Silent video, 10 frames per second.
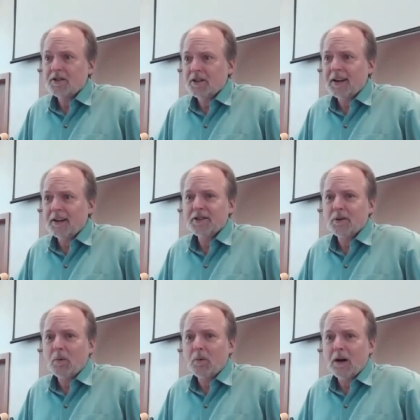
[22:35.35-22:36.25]
to
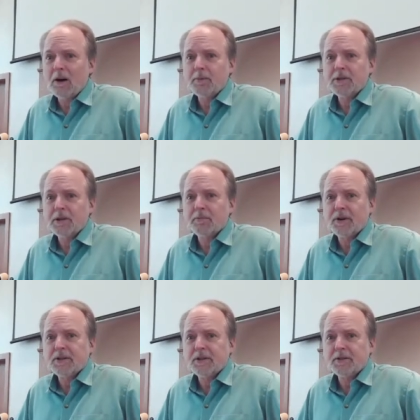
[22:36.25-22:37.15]
Nelson while he was in
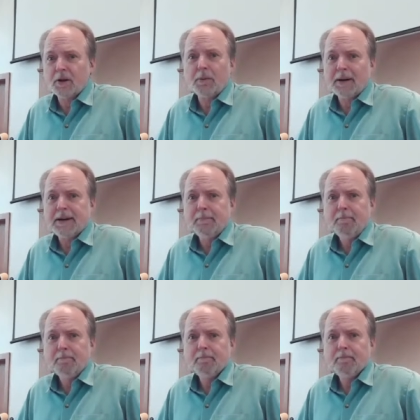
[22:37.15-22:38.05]
prison? Do you know about him?